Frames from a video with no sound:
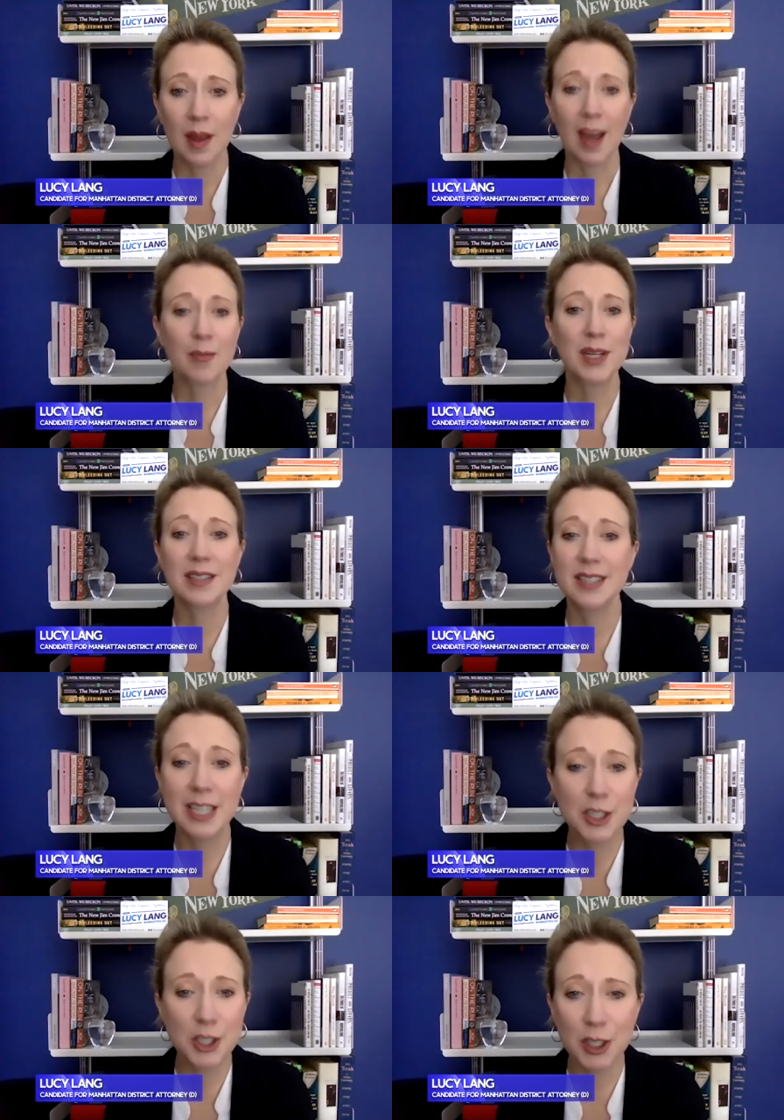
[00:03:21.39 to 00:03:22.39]
I've been a
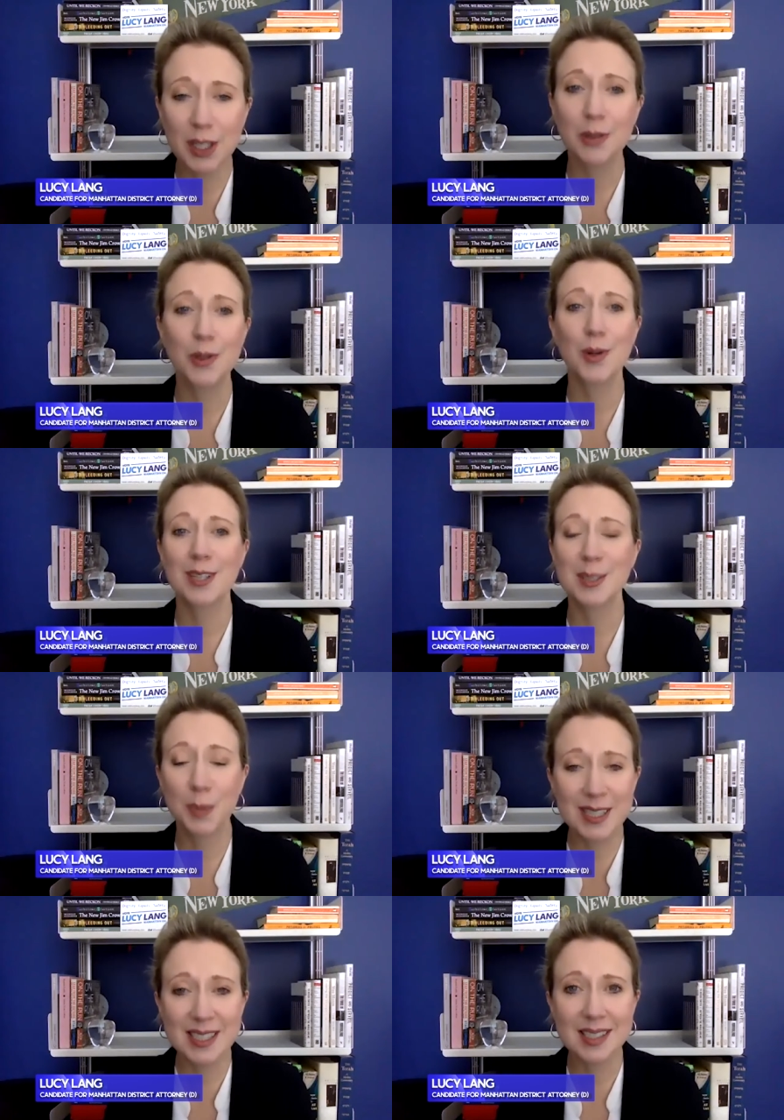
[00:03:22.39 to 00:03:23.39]
teacher in New York's
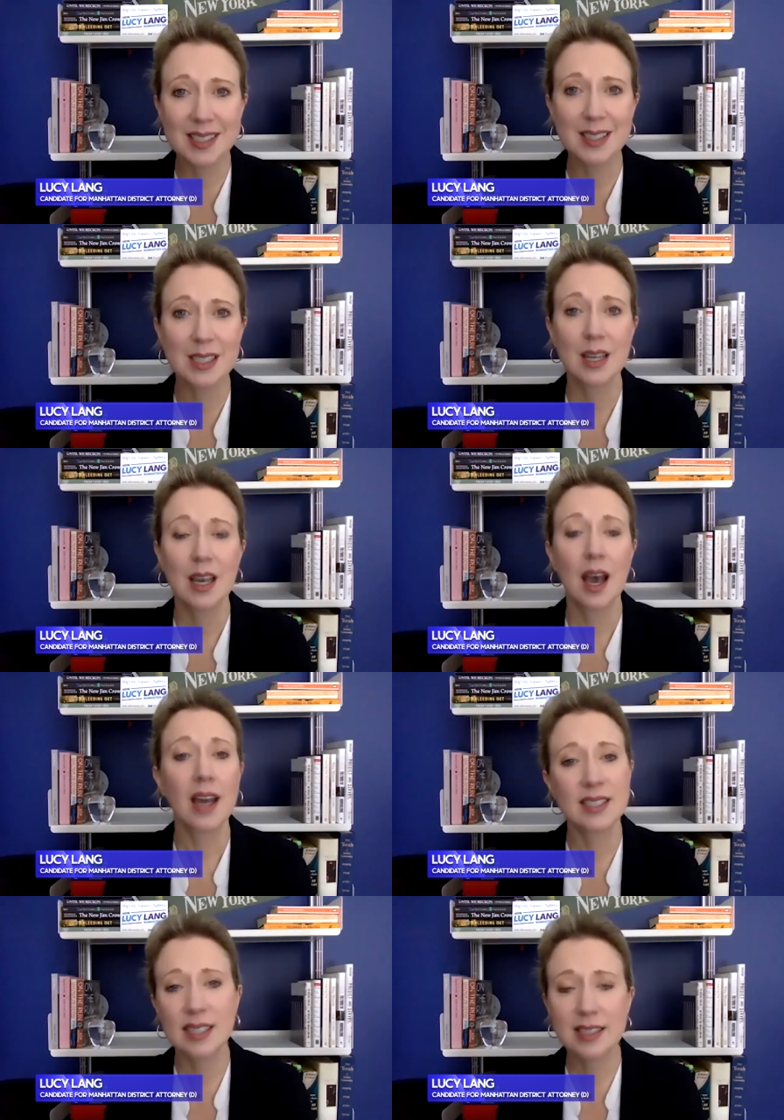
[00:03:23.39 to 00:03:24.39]
prisons, an
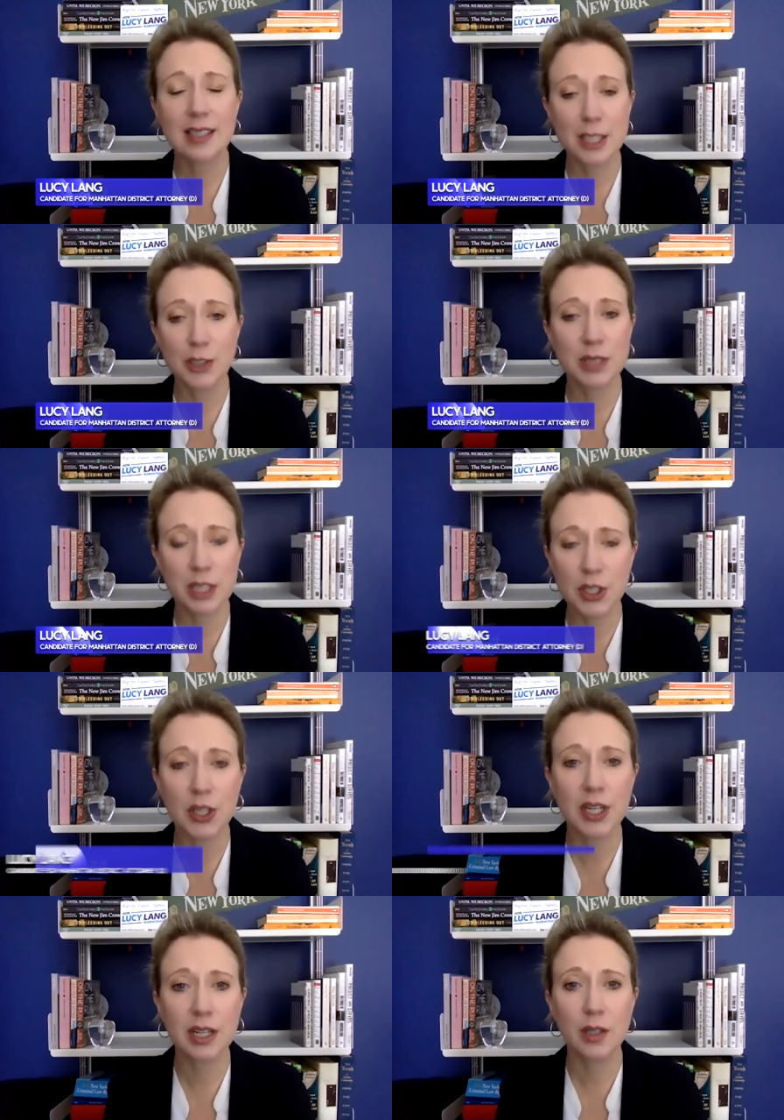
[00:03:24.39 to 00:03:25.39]
assistant district
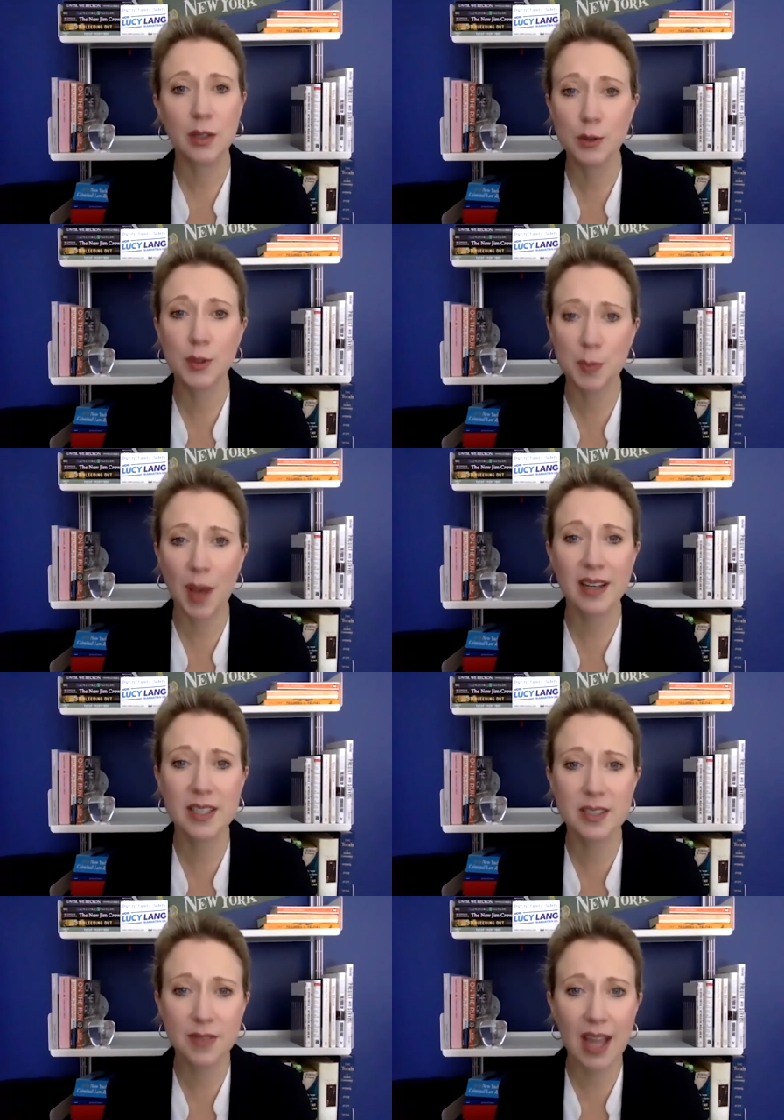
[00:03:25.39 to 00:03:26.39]
attorney who's
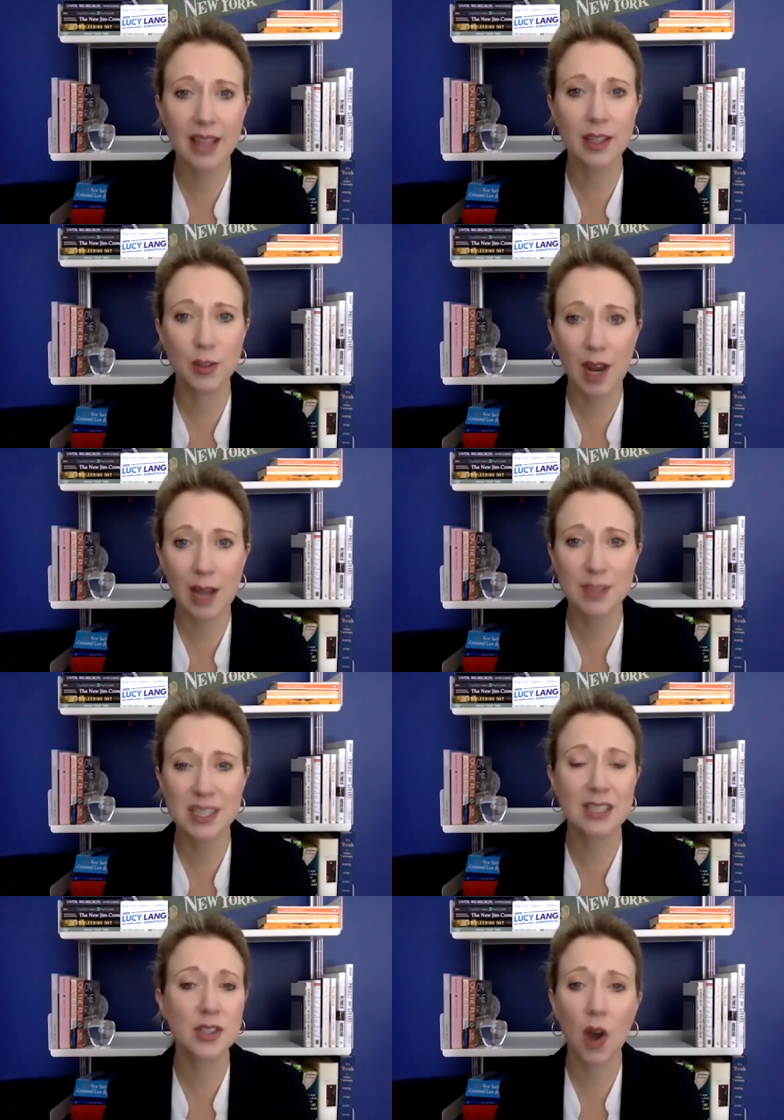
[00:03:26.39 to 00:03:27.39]
responded to violent crime
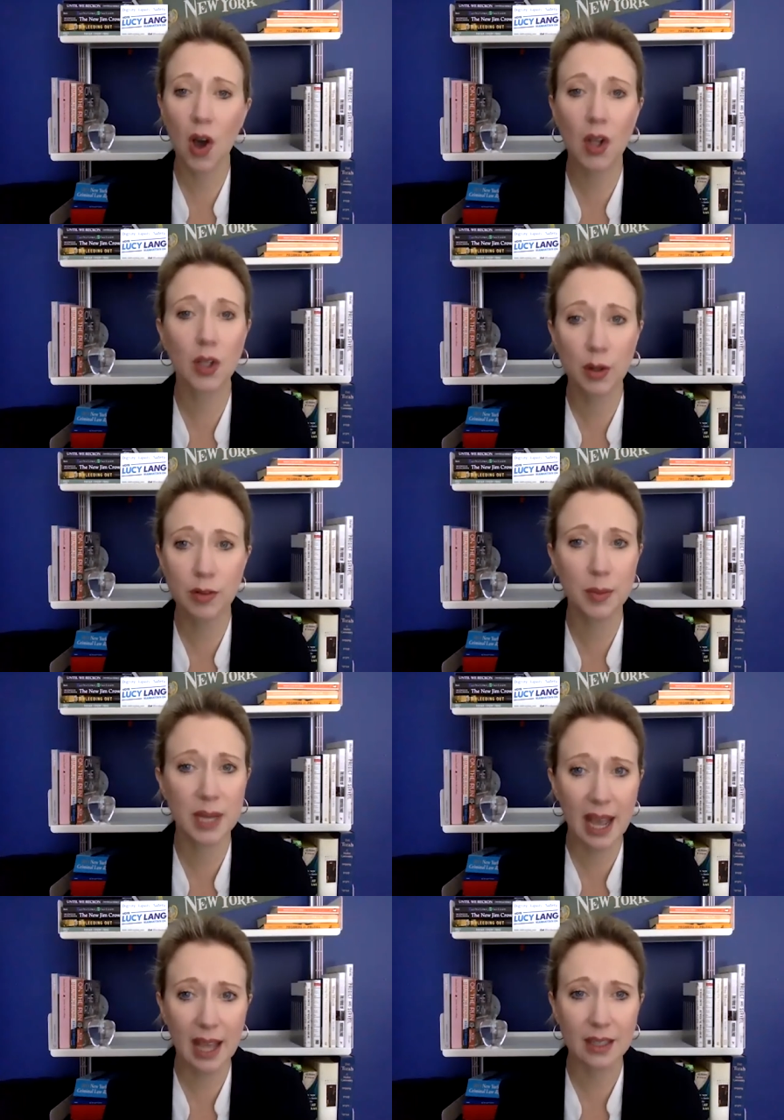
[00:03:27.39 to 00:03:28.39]
scenes all over
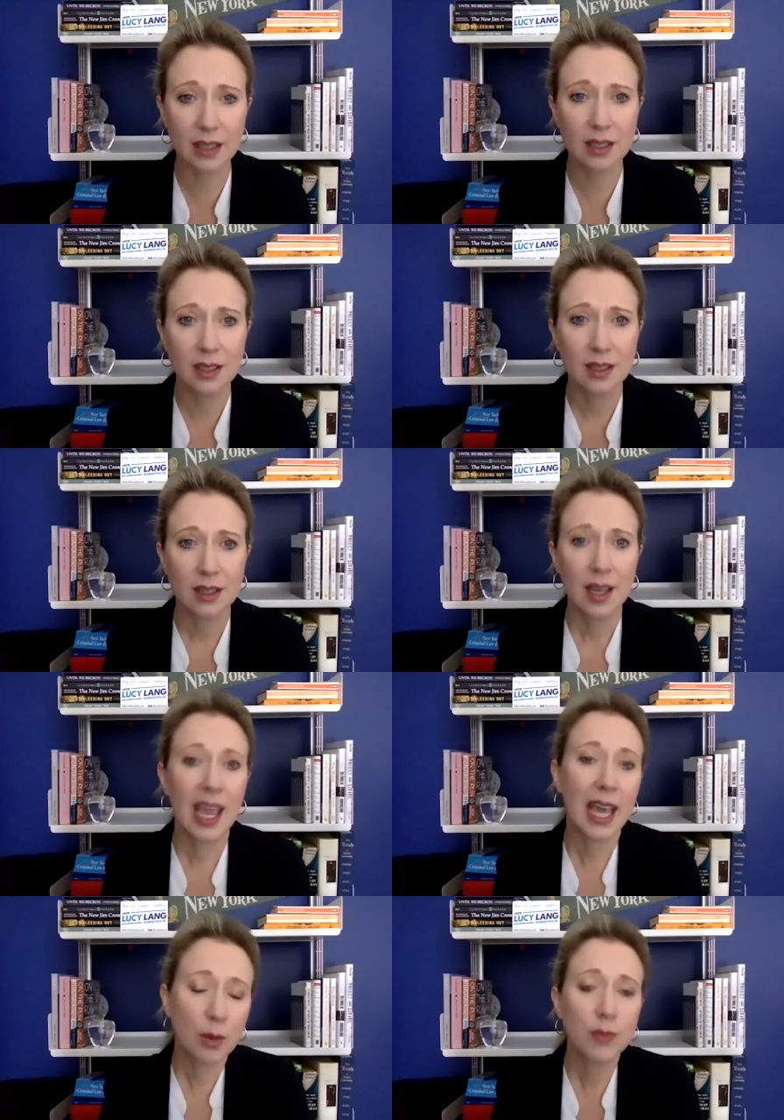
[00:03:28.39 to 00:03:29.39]
Manhattan,
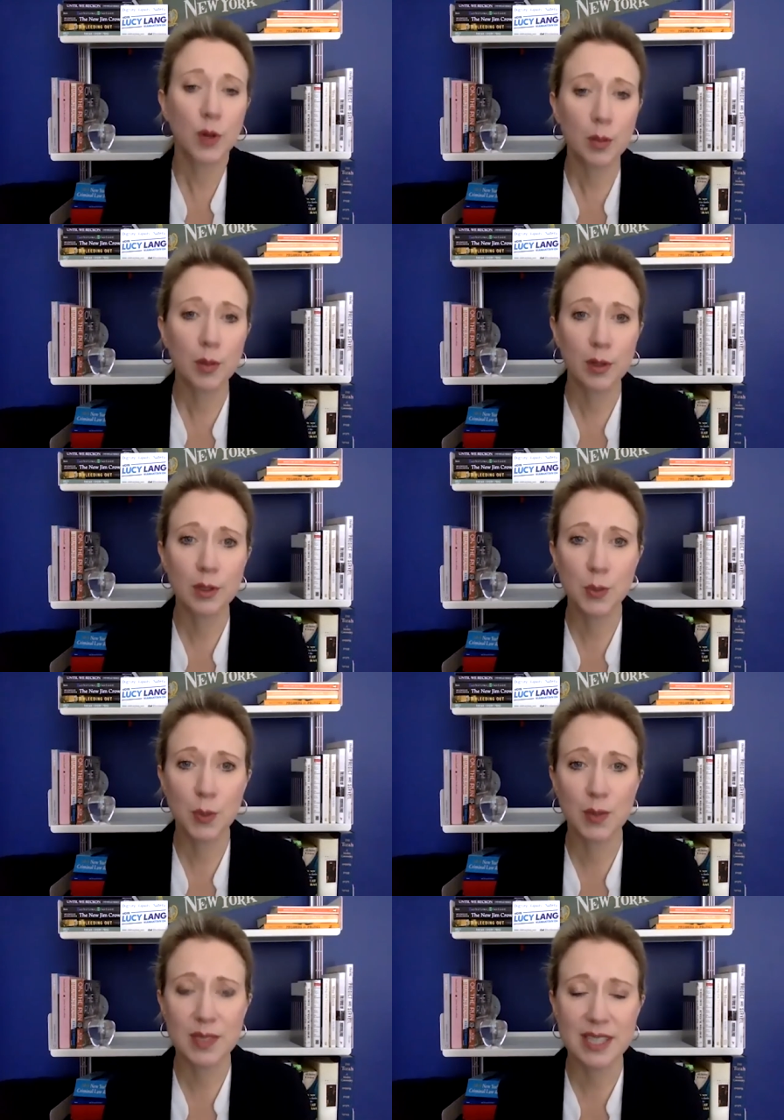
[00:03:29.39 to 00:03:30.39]
and a reformer who's
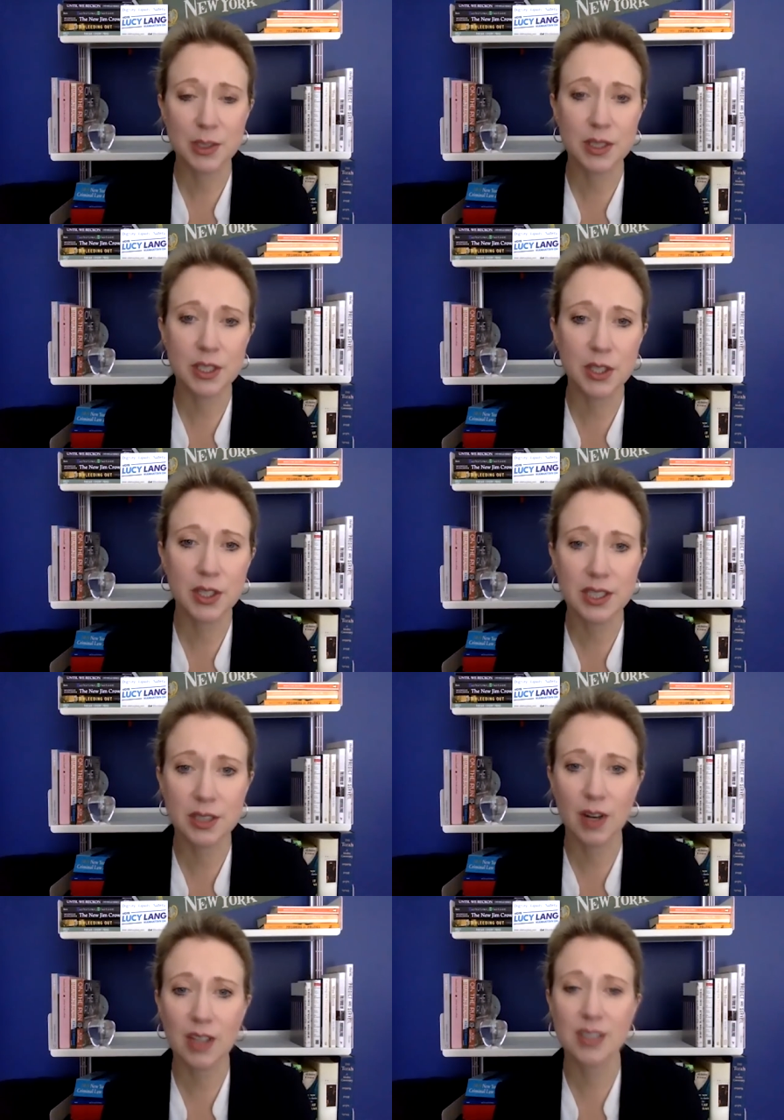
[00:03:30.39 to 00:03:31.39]
worked with district attorneys
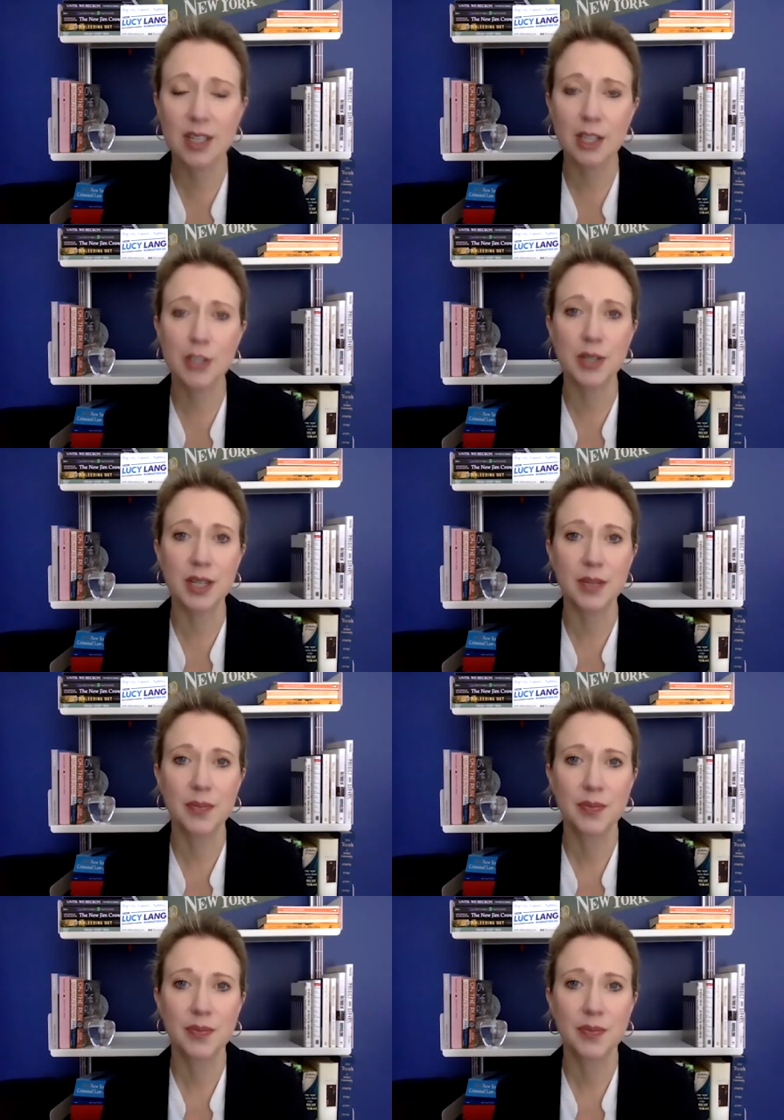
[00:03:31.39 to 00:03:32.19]
across the country.